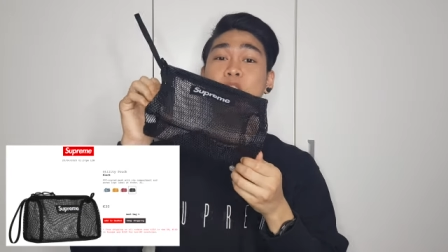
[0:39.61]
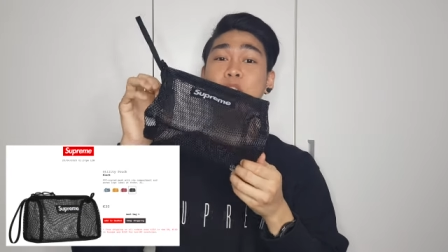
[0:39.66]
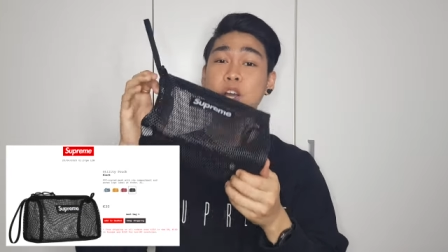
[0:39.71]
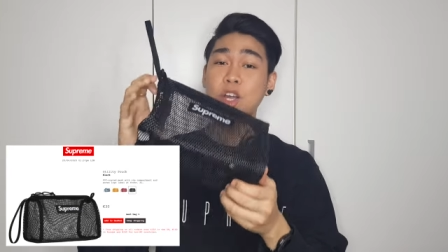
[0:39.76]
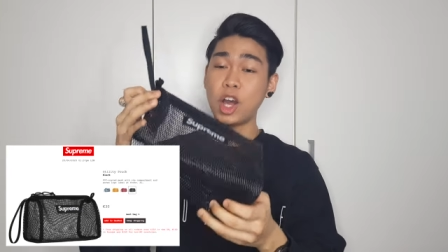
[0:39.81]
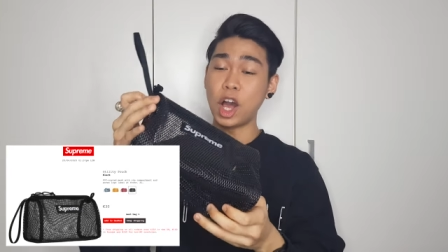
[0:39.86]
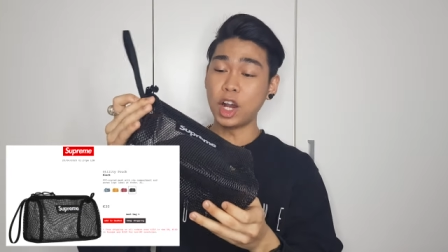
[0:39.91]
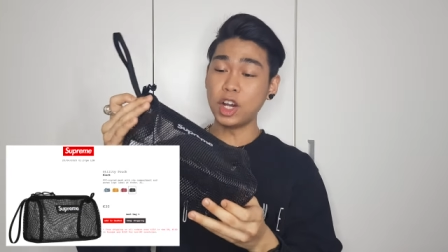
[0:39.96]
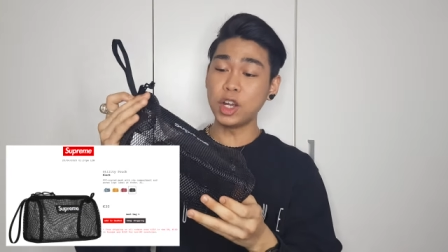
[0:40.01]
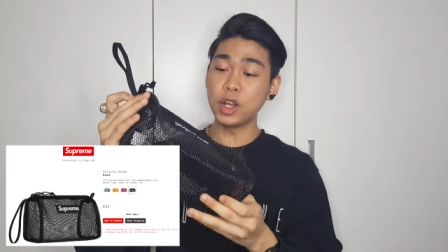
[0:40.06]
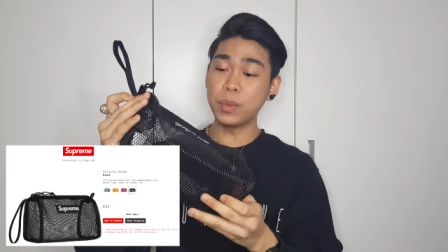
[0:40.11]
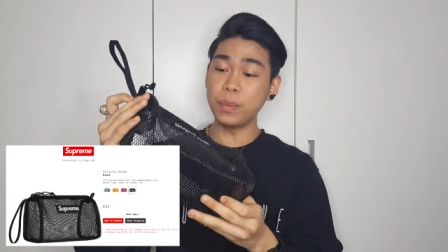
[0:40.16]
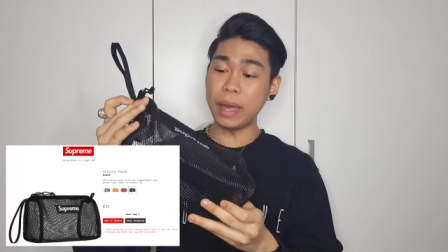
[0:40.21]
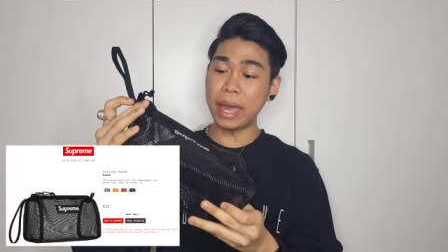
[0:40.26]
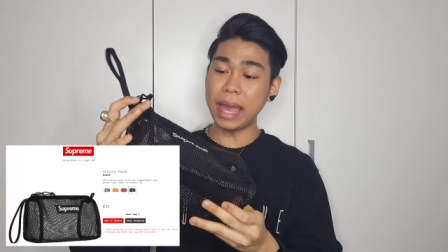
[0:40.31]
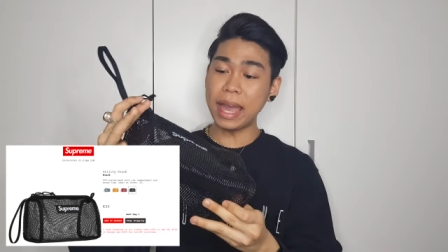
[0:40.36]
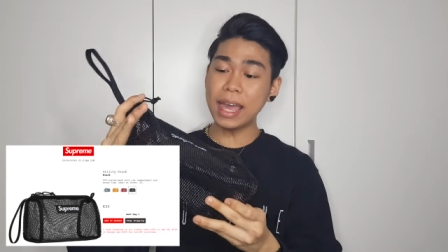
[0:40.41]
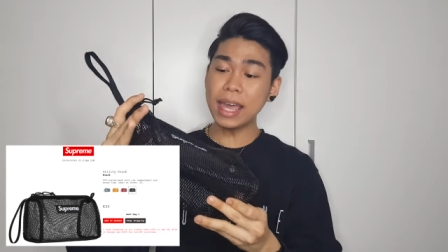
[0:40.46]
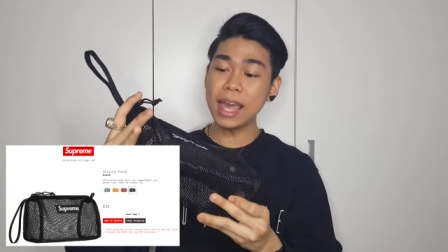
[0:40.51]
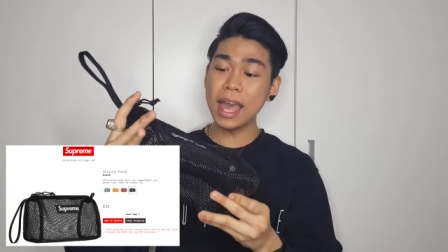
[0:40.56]

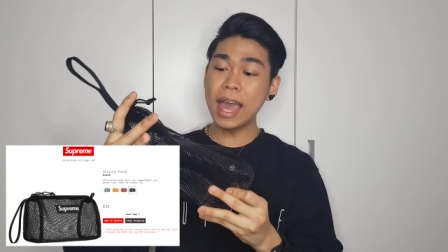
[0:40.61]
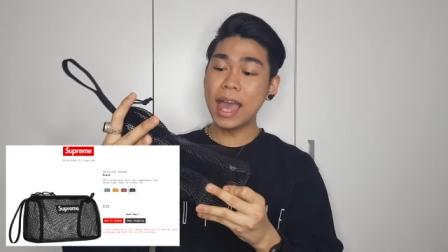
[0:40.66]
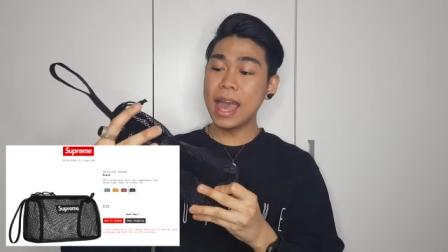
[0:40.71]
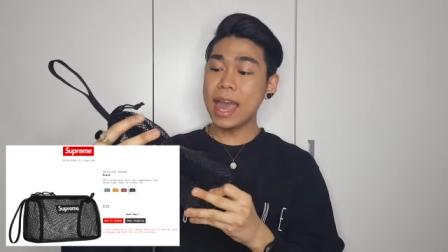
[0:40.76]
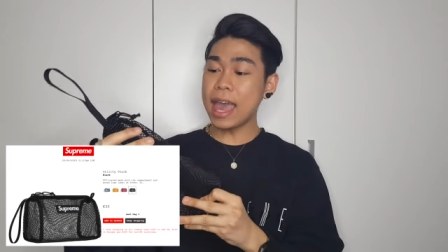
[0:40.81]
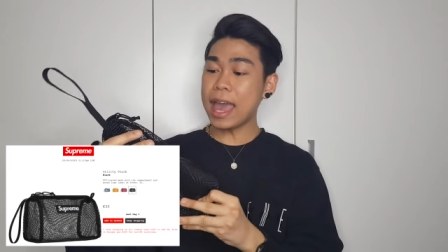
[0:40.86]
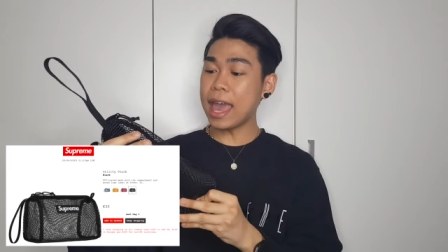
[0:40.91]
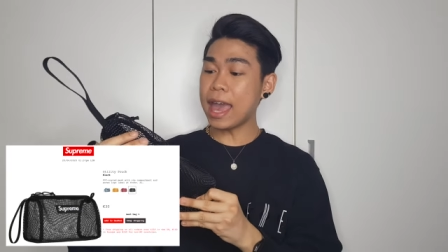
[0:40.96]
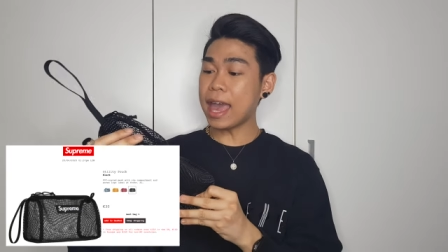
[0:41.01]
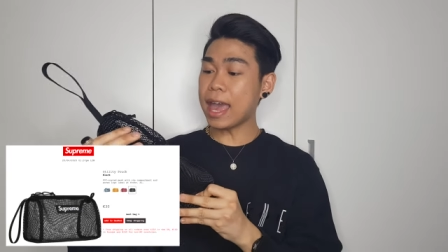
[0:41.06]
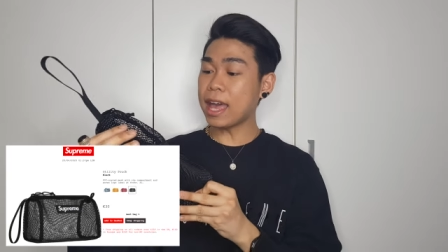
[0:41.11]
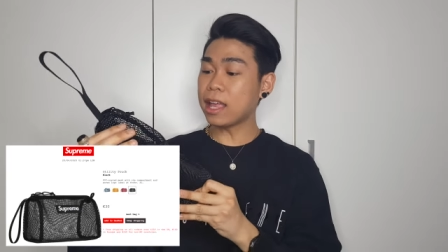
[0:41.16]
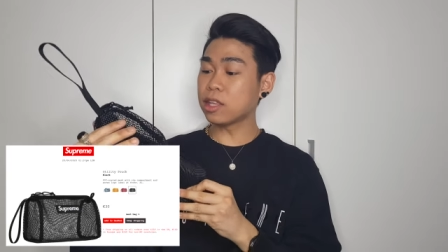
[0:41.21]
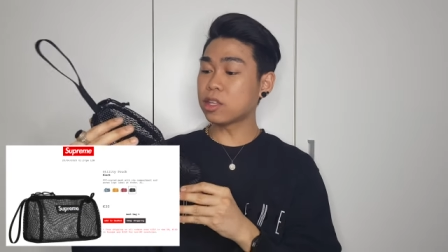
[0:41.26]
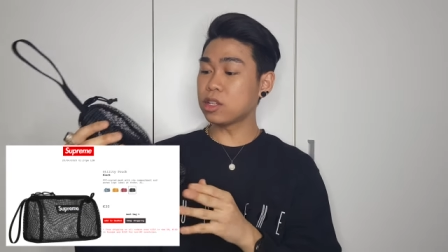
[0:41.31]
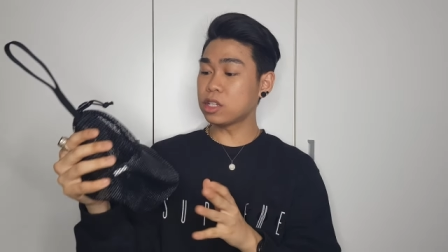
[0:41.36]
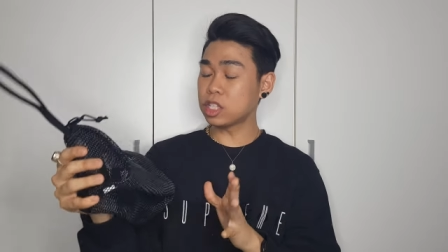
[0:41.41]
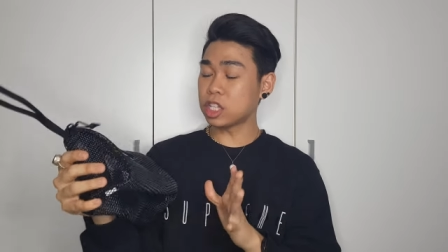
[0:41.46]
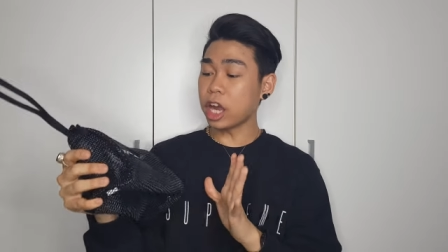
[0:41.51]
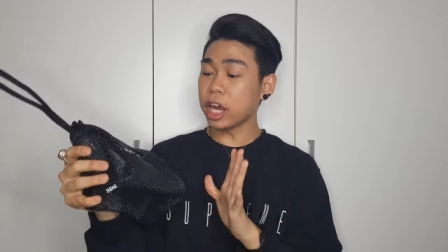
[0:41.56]
colorway. And
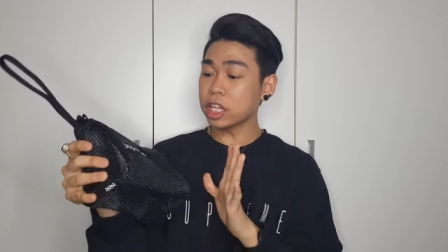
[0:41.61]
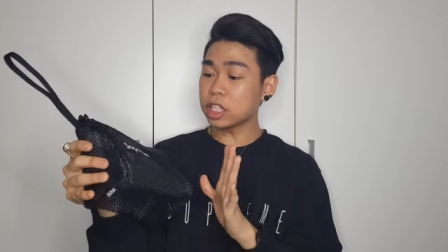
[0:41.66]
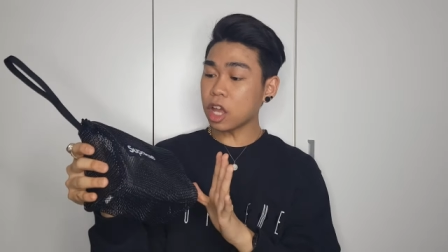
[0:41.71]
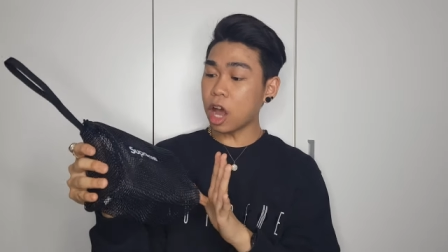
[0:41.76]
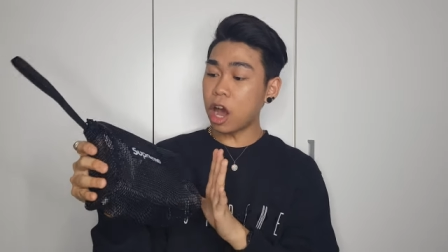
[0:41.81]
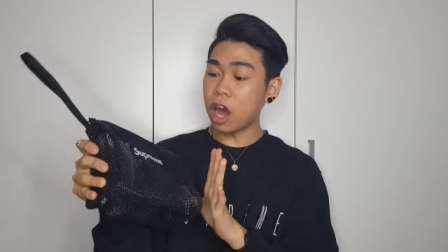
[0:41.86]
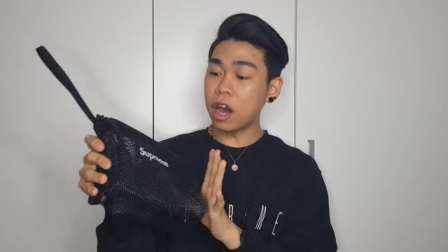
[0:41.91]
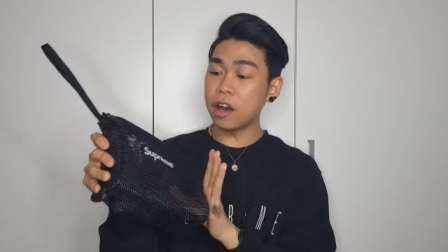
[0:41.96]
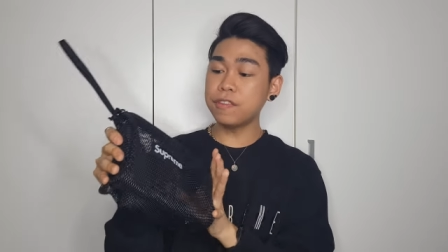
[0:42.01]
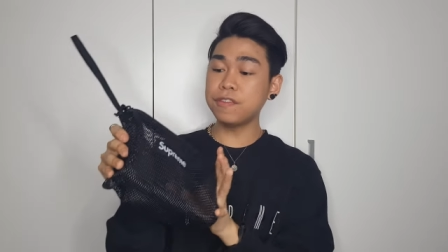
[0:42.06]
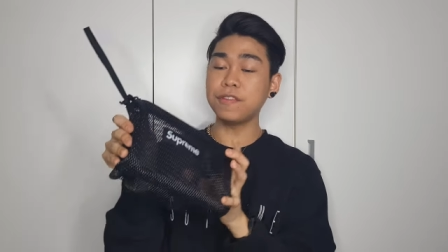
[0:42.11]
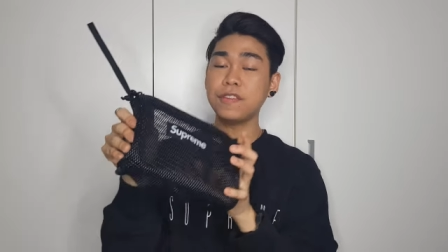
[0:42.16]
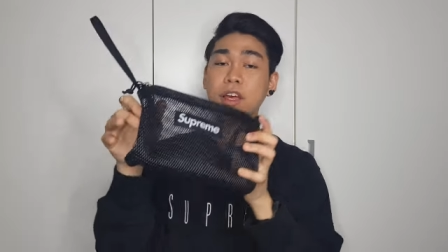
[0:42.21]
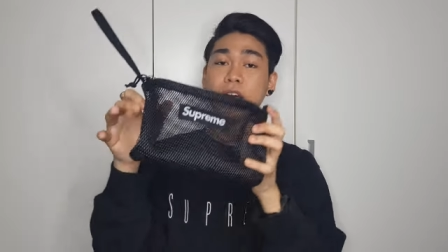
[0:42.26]
to start off,